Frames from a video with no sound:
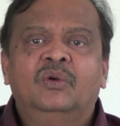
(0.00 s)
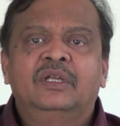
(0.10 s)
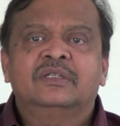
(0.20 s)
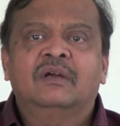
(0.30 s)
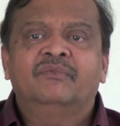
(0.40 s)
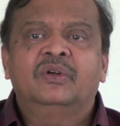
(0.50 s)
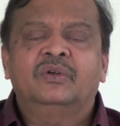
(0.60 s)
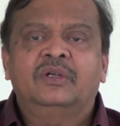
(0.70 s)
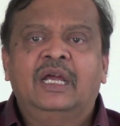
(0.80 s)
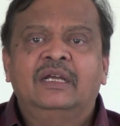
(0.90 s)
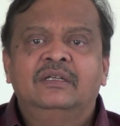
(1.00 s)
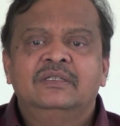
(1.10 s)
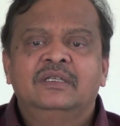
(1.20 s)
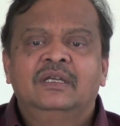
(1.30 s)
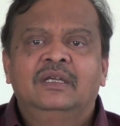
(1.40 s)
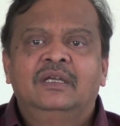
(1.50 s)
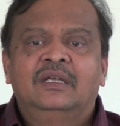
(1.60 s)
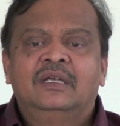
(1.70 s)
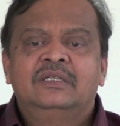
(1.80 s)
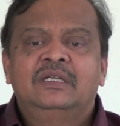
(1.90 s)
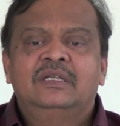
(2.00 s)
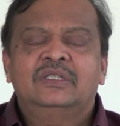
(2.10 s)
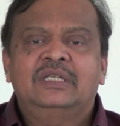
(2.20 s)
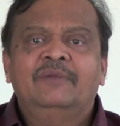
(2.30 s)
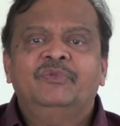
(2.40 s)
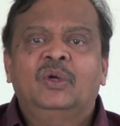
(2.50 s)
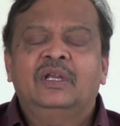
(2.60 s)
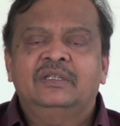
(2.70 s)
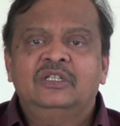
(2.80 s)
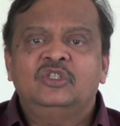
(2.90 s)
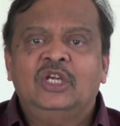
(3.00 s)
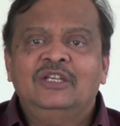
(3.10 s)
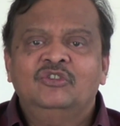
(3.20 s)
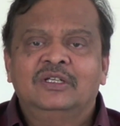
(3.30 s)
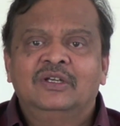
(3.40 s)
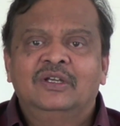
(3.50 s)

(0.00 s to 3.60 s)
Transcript: discomfort or tiredness. Is it the same or has it changed?